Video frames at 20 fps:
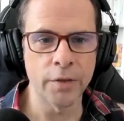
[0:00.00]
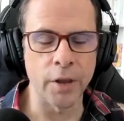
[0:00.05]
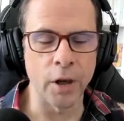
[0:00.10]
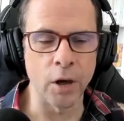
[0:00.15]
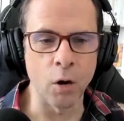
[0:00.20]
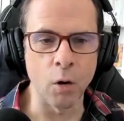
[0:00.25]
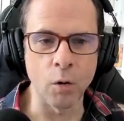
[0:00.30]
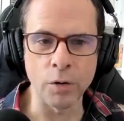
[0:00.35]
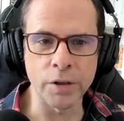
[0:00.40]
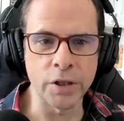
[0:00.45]

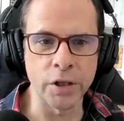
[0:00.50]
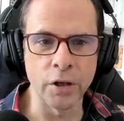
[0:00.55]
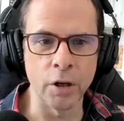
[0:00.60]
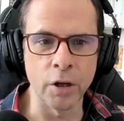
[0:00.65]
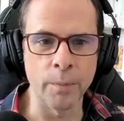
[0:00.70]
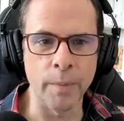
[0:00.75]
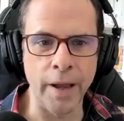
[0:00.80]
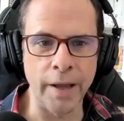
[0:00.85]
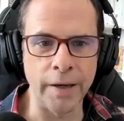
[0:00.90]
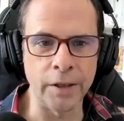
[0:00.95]
the
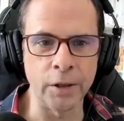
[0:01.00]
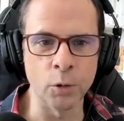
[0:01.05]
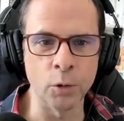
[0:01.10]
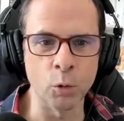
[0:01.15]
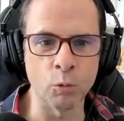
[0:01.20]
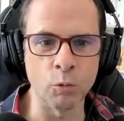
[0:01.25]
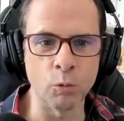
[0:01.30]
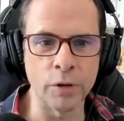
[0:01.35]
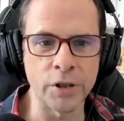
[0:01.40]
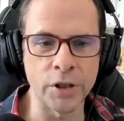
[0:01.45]
long-term
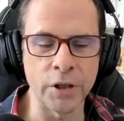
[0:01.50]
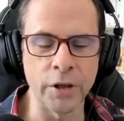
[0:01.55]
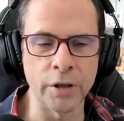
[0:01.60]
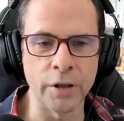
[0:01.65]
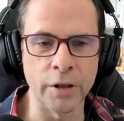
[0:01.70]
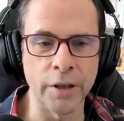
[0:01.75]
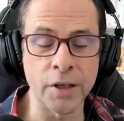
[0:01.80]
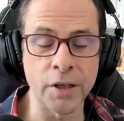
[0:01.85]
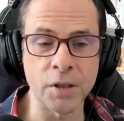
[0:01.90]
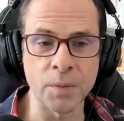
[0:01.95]
annual
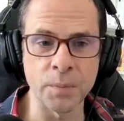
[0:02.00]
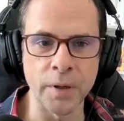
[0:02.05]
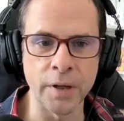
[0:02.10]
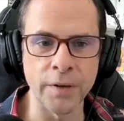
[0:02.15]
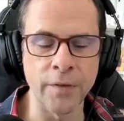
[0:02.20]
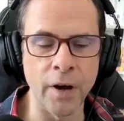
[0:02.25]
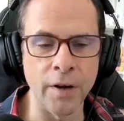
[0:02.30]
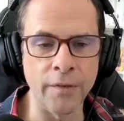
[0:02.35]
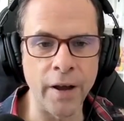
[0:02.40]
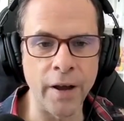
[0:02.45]
return of the
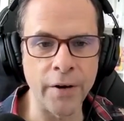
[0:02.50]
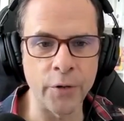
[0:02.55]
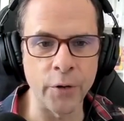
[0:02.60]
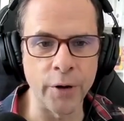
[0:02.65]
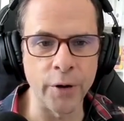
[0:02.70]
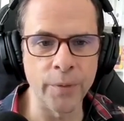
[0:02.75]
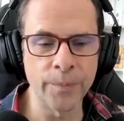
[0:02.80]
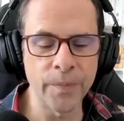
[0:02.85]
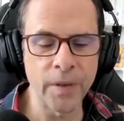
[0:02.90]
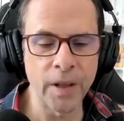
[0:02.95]
S&P
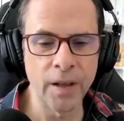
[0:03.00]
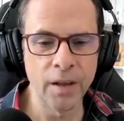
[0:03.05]
500,